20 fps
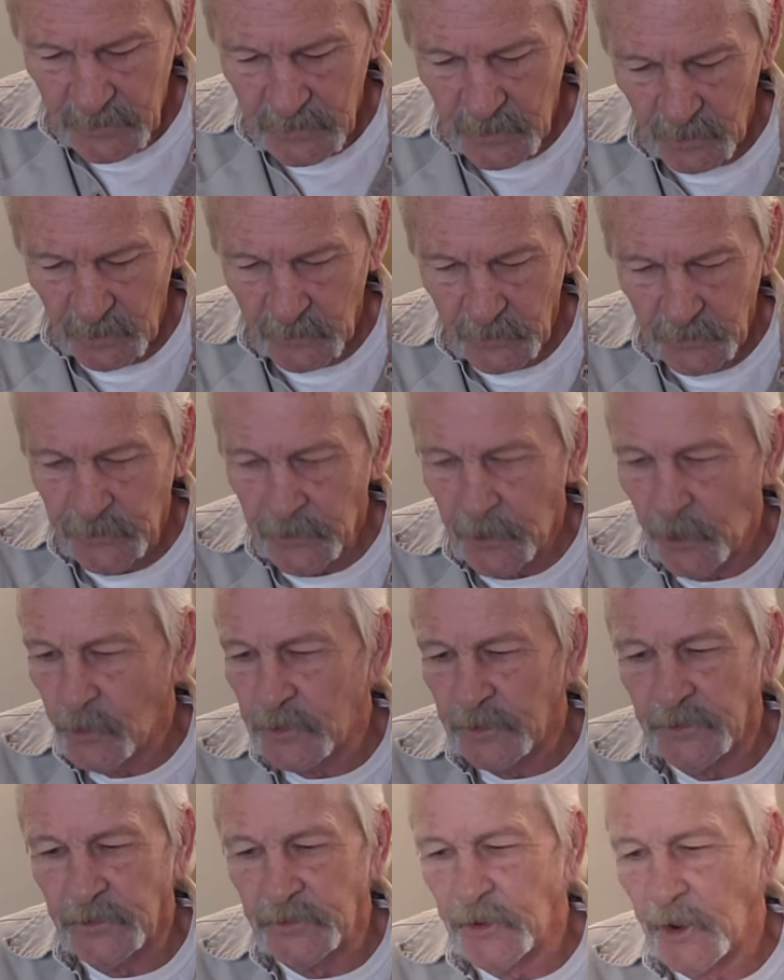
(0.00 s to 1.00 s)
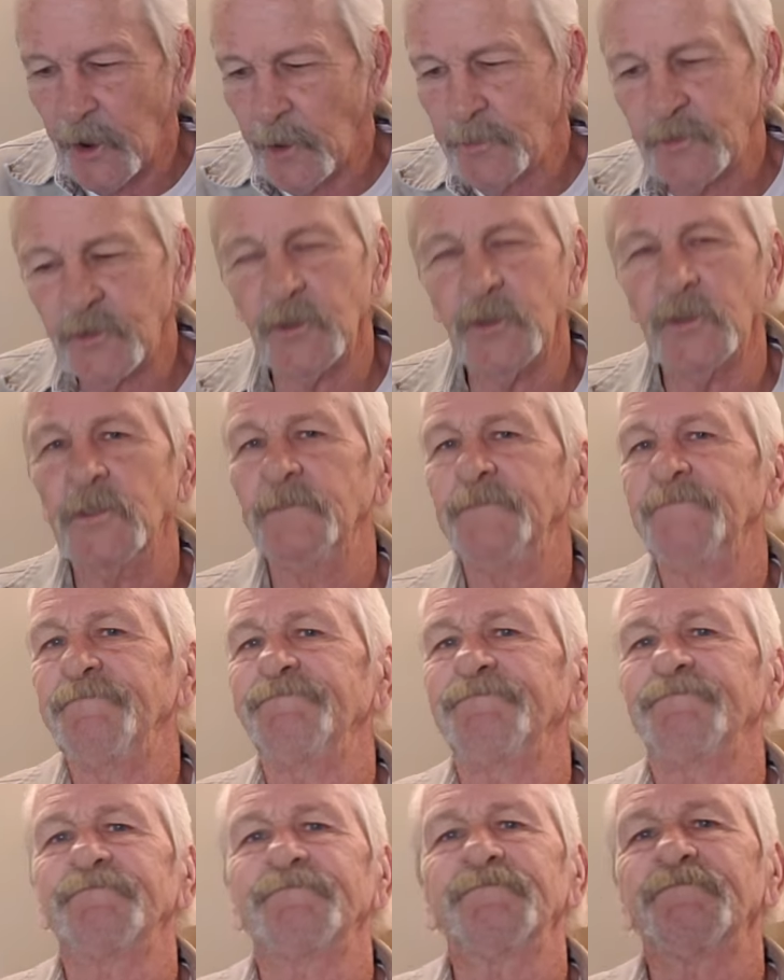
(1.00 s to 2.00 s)
You know, there's no conception
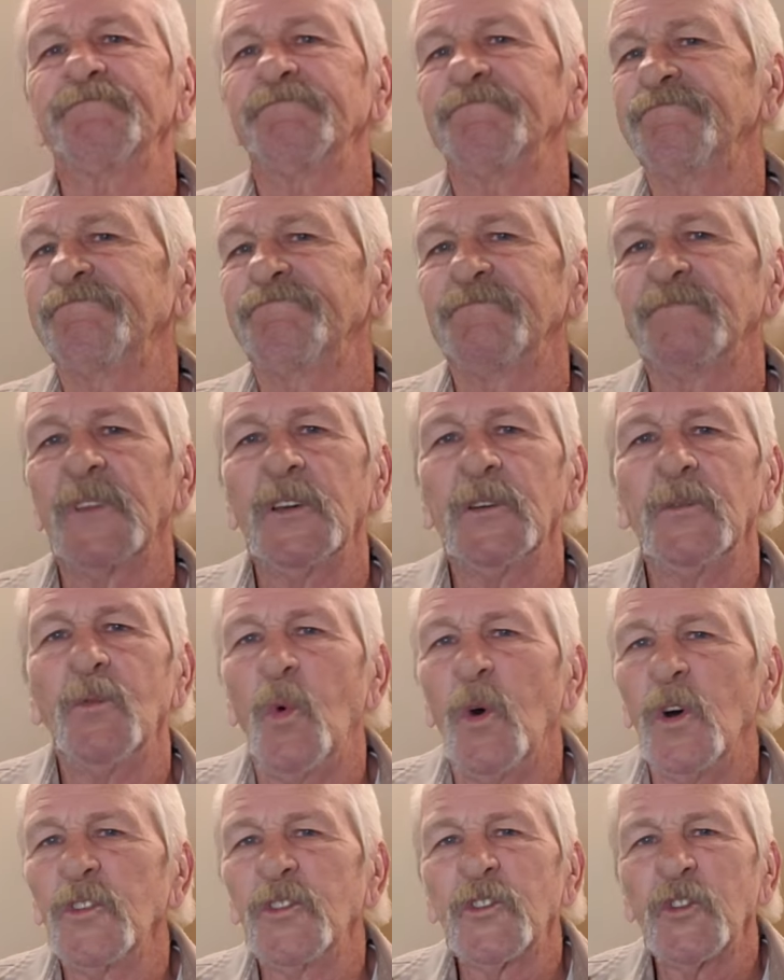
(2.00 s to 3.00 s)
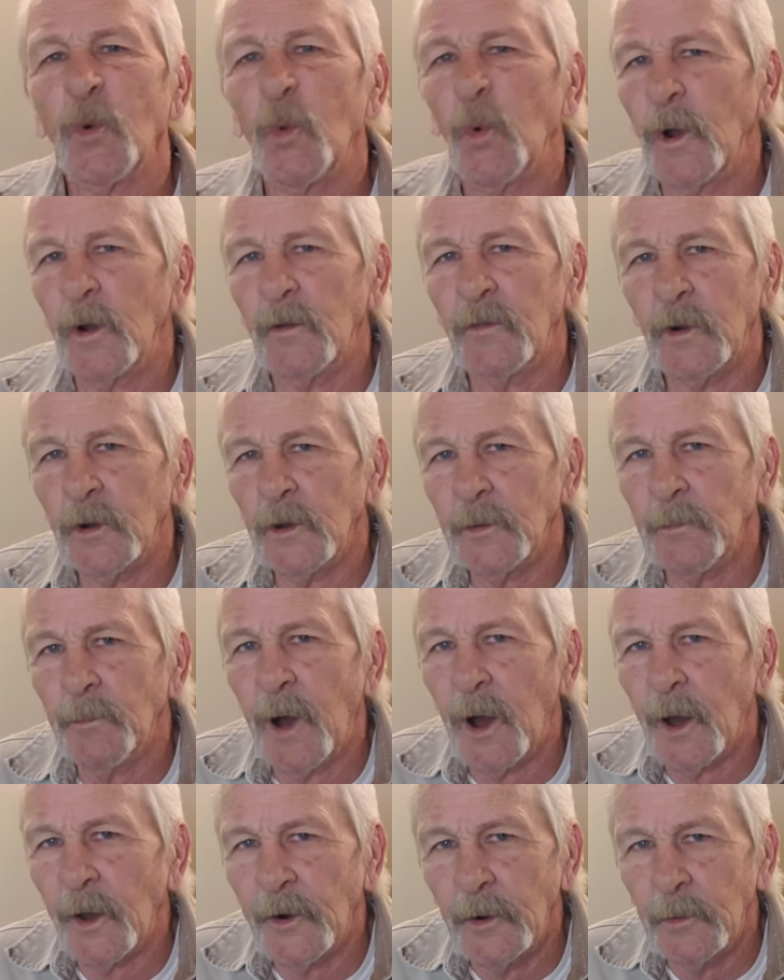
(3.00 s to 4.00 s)
whatsoever in
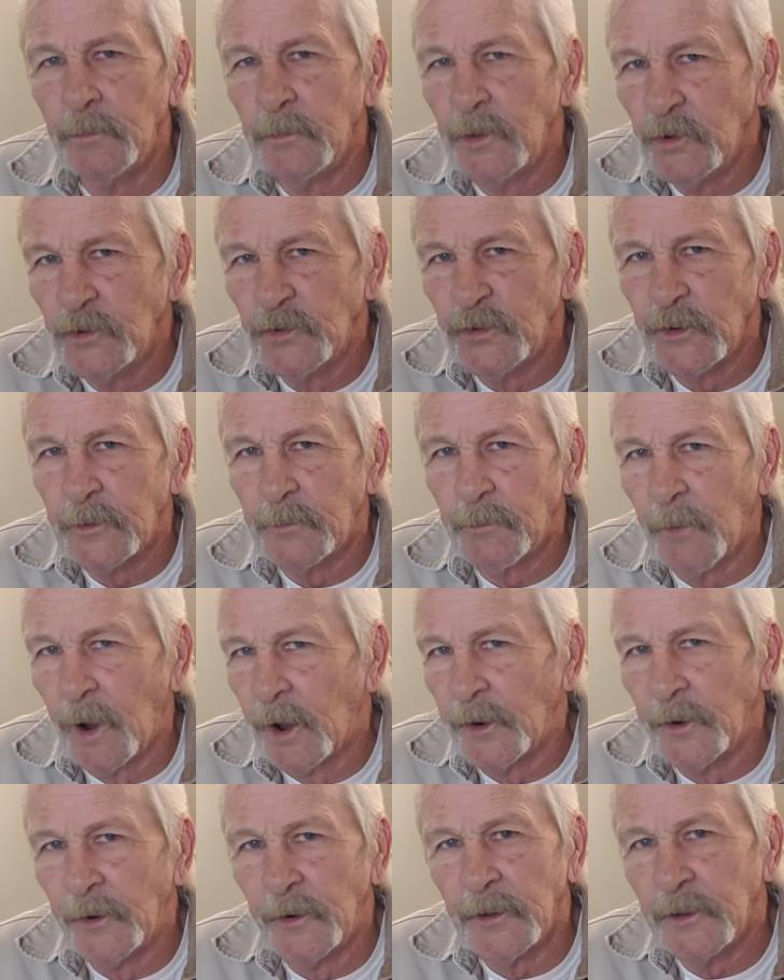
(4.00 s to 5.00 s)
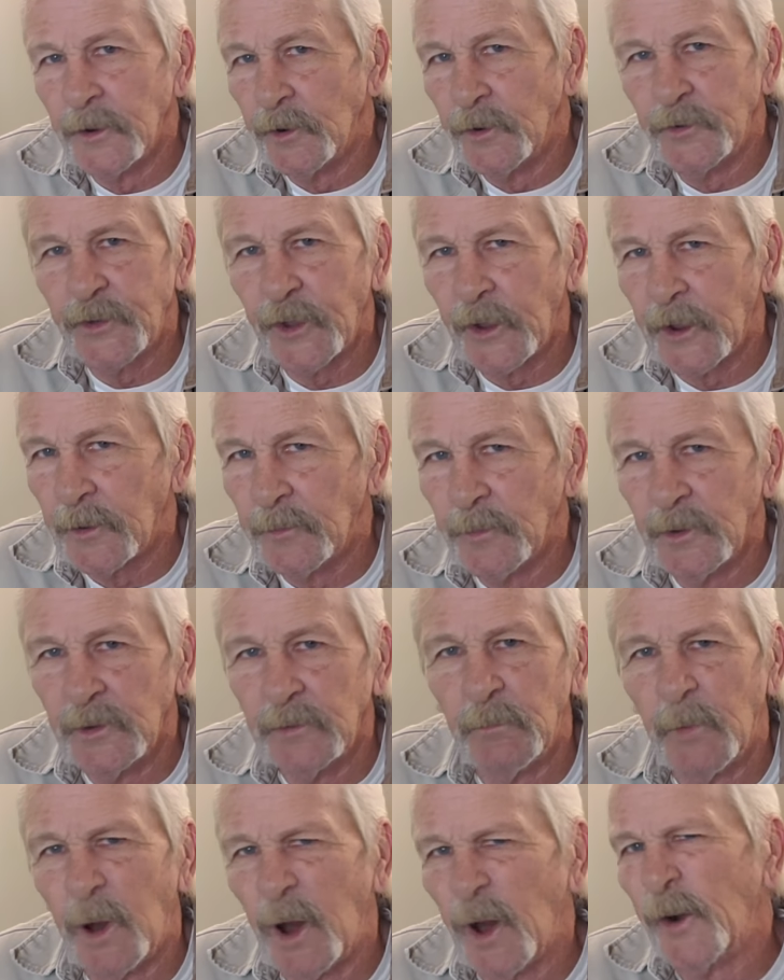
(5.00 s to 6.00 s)
modern music, modern
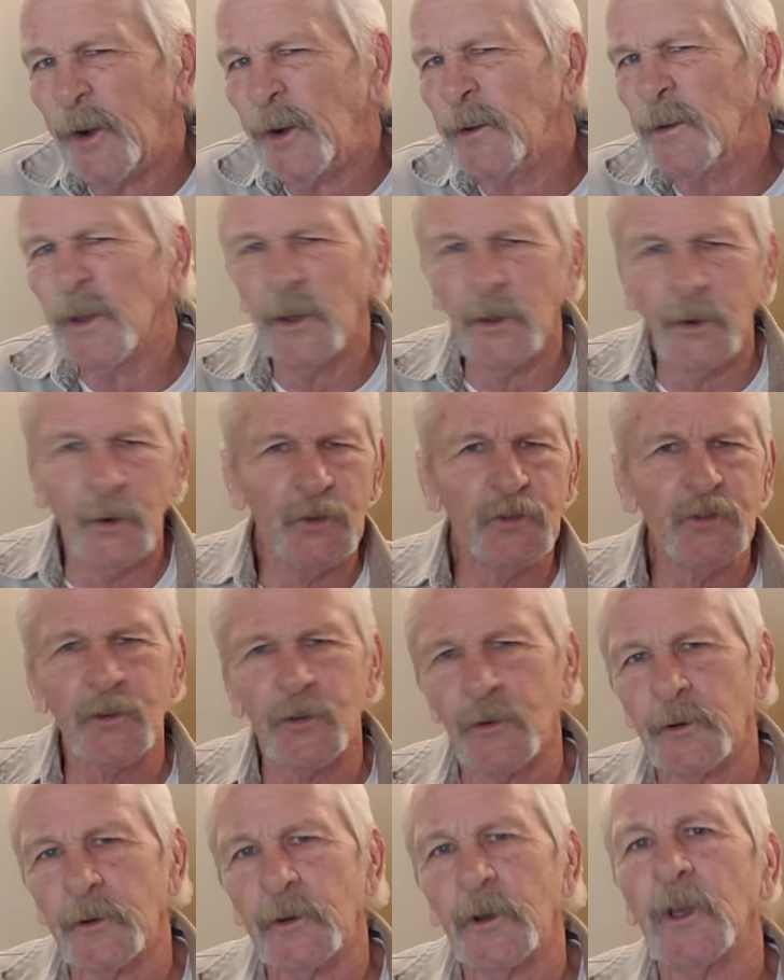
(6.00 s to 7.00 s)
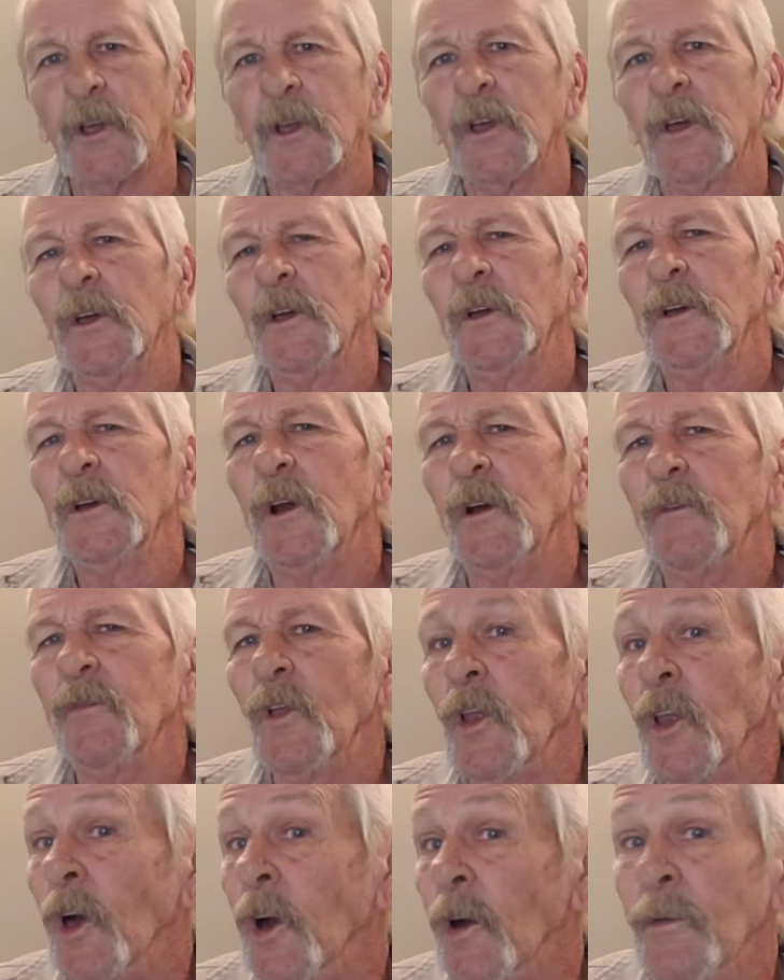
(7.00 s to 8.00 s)
entertainment, modern literature, of
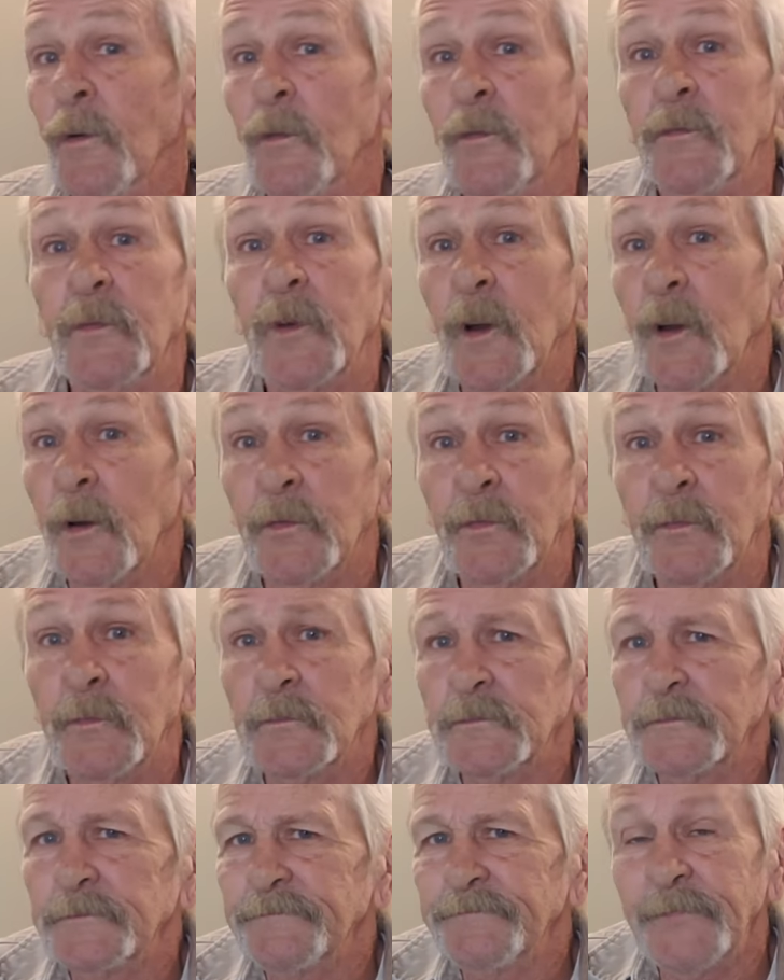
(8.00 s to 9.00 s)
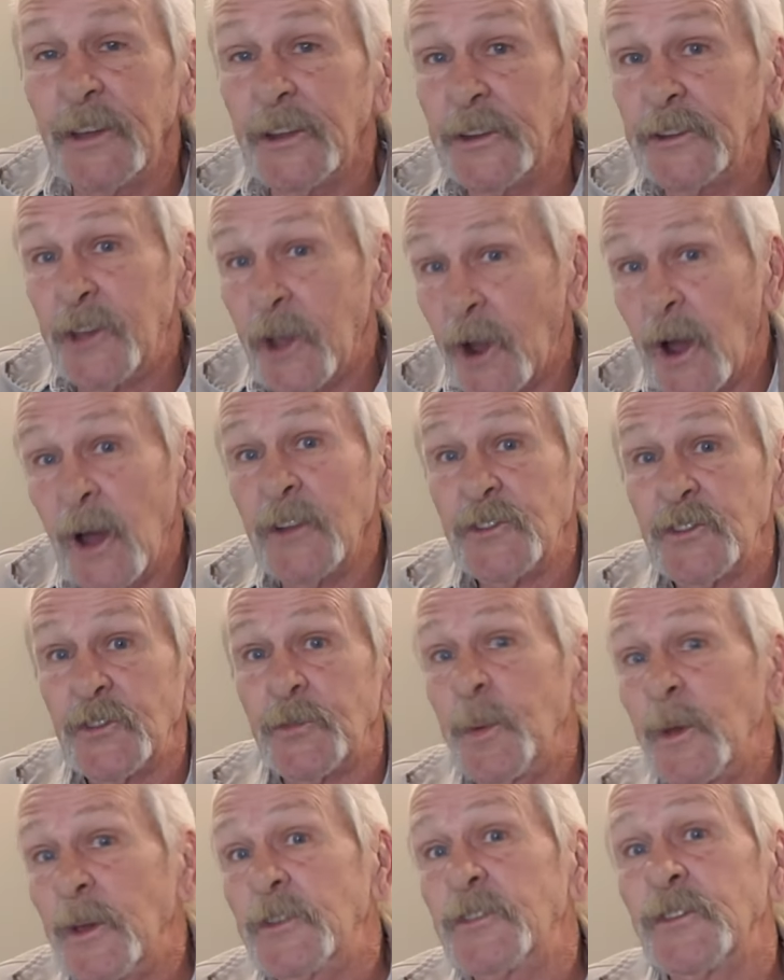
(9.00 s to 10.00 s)
the love of, of that God
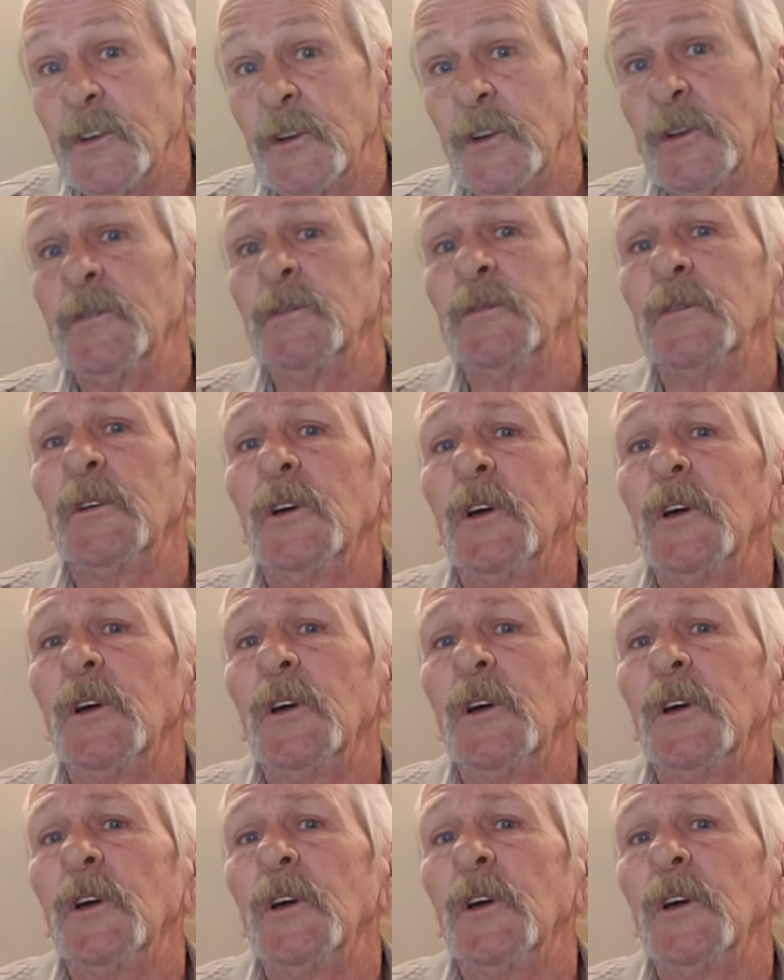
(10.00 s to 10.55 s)
speaks of.